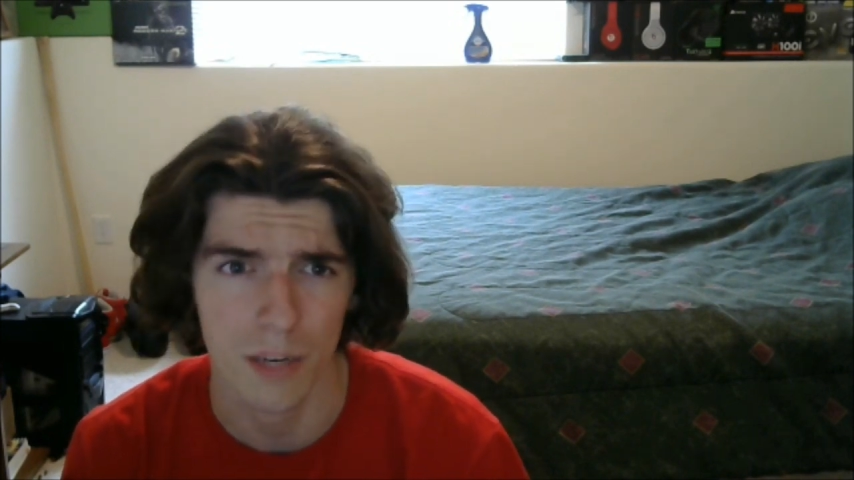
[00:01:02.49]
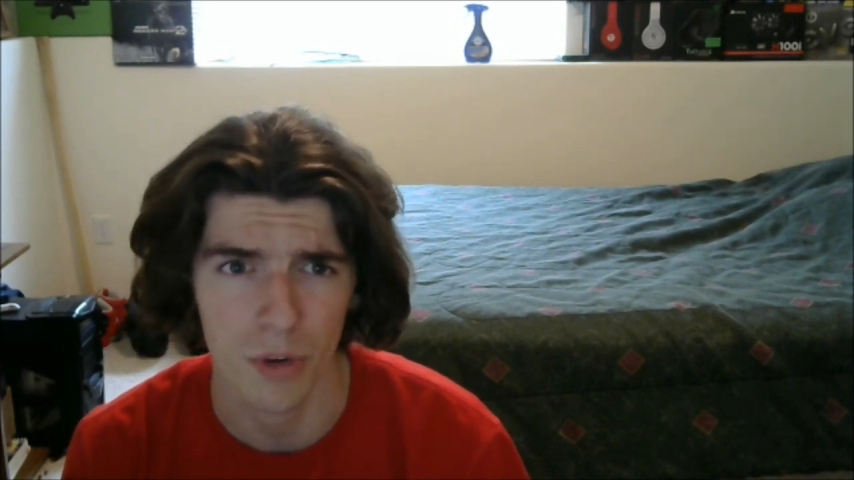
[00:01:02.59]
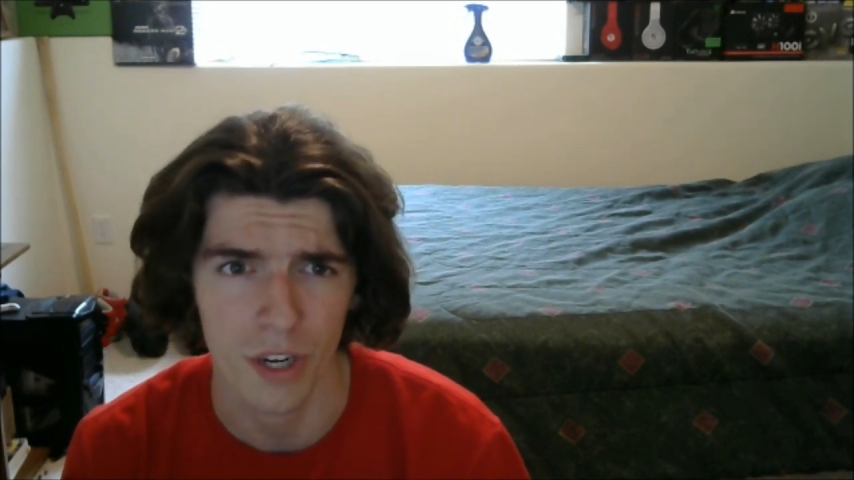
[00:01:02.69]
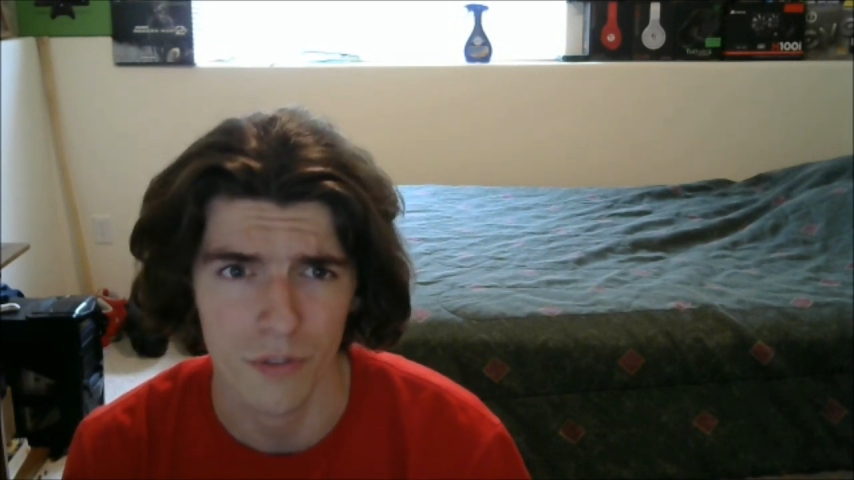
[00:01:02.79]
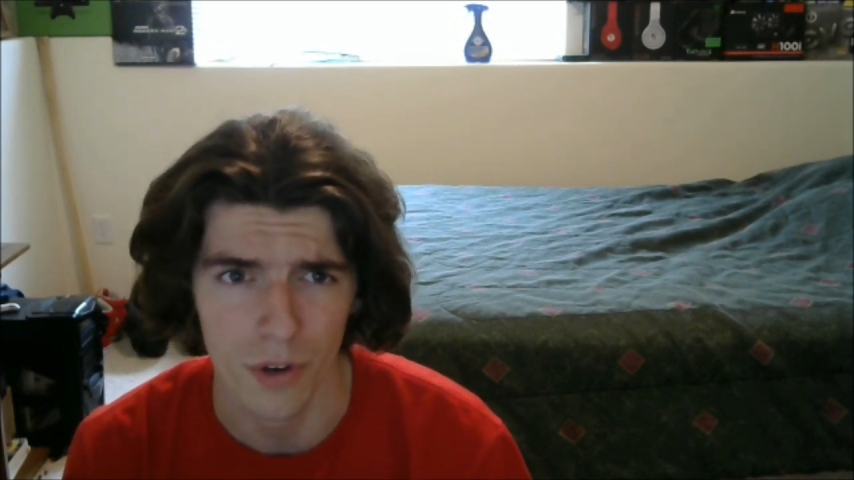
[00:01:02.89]

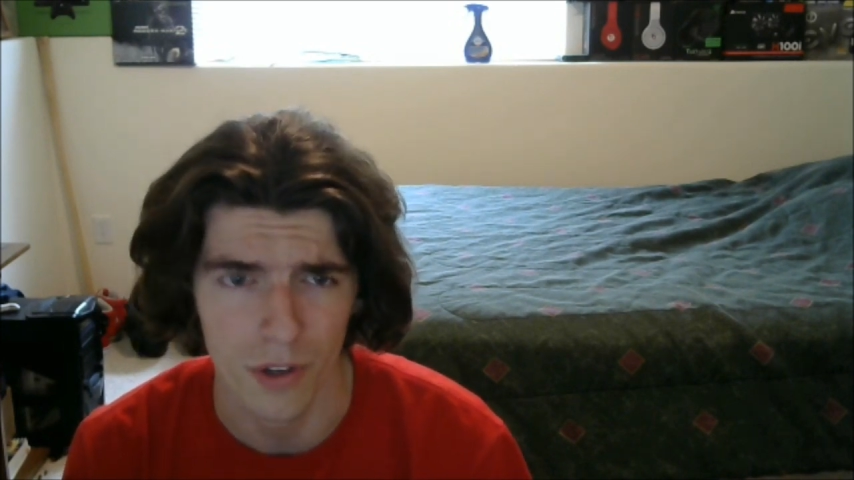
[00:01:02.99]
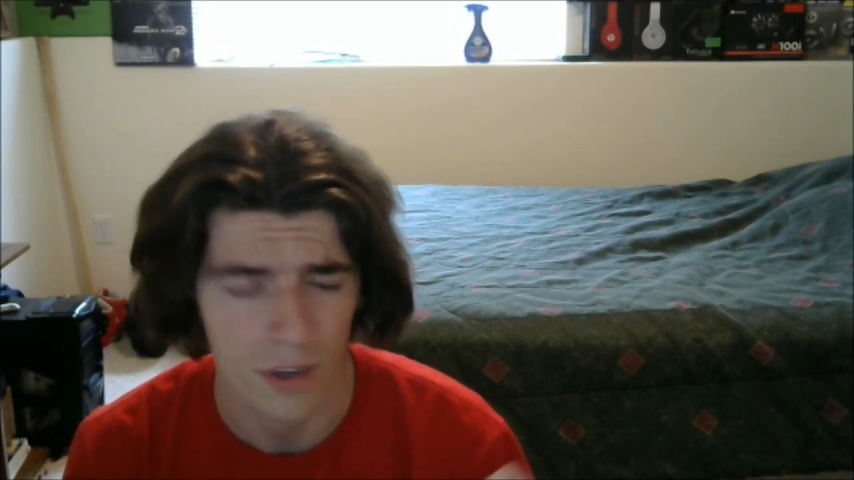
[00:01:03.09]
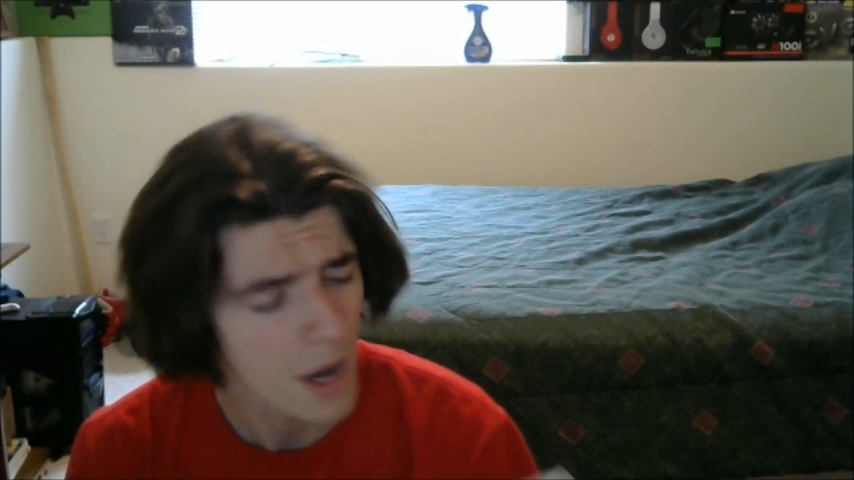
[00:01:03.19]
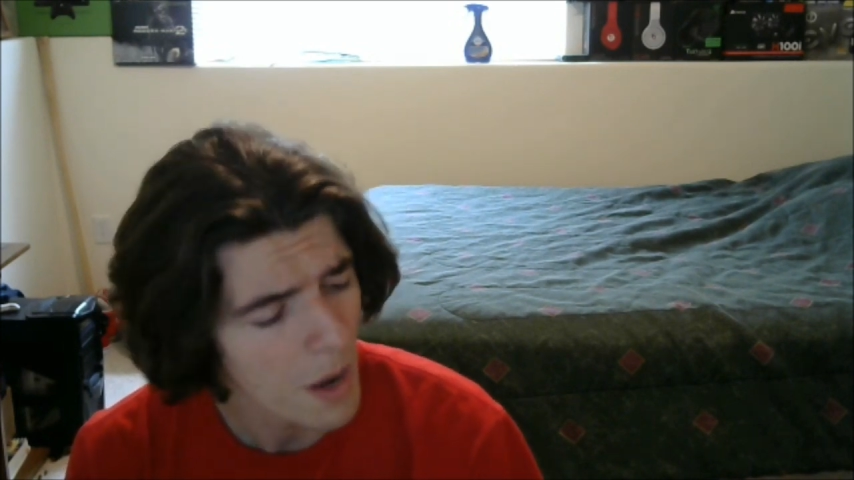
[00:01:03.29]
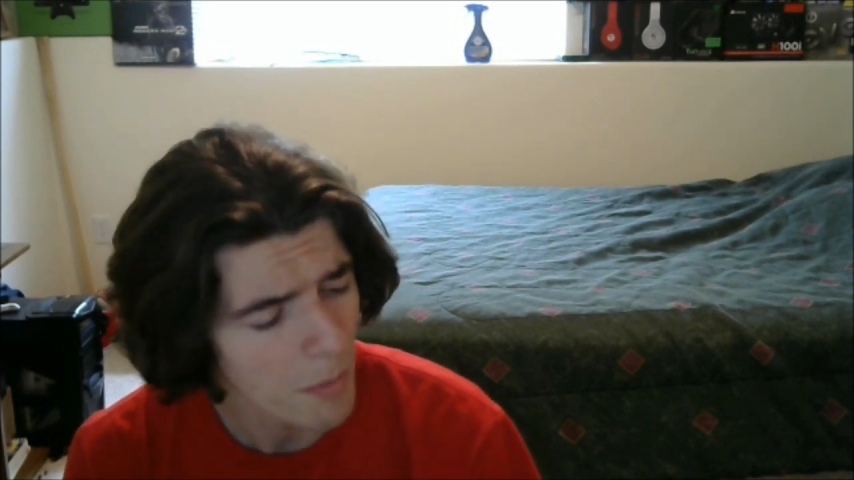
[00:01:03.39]
brain fart.
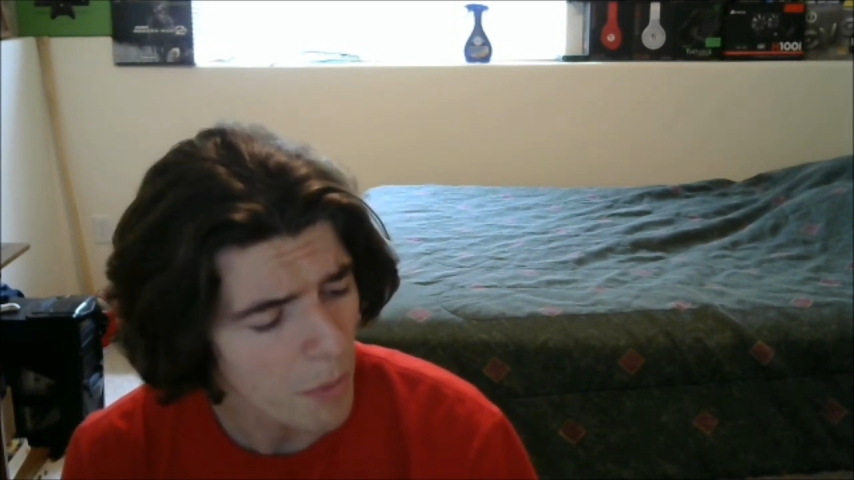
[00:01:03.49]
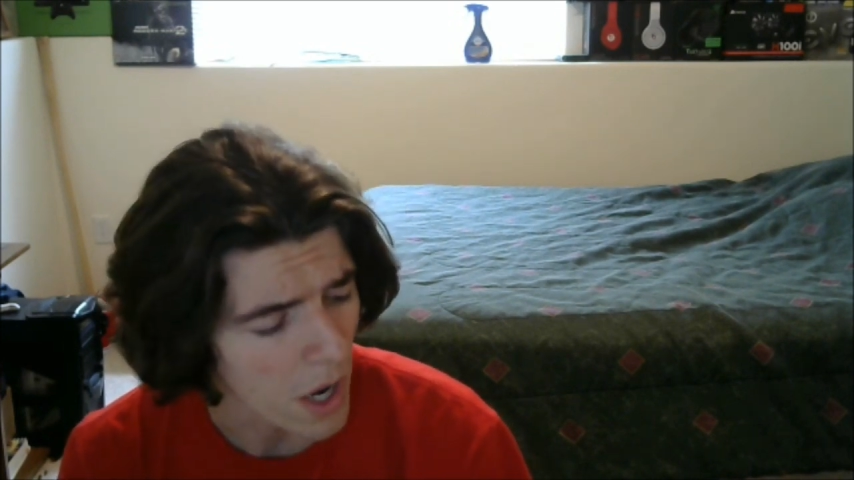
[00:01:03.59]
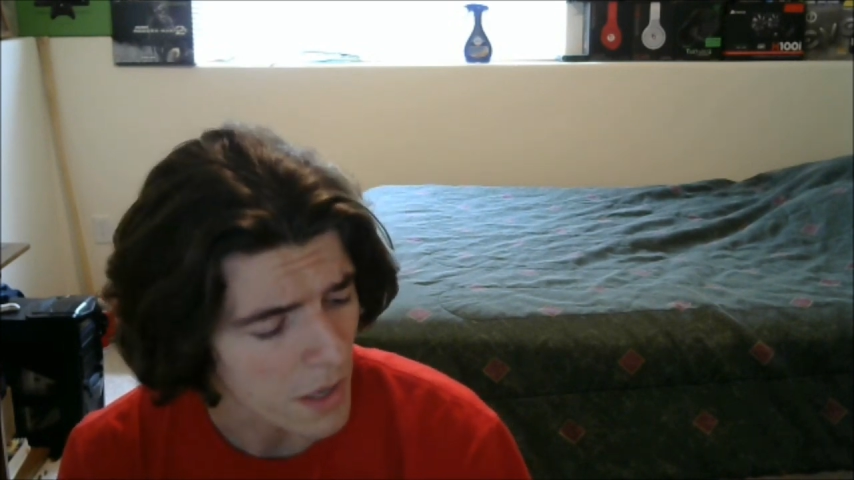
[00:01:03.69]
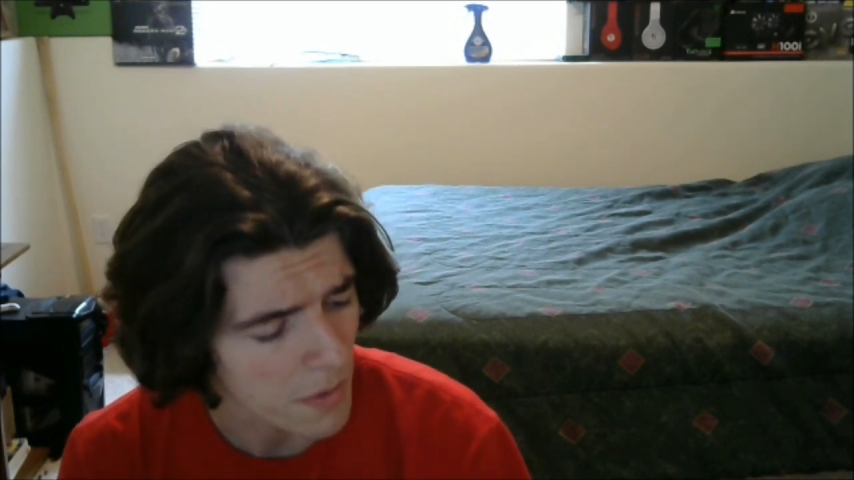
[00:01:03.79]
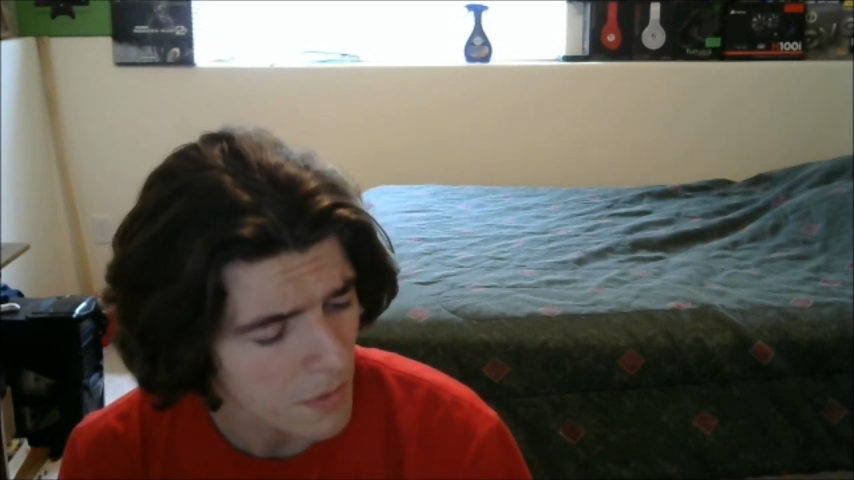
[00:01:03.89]
But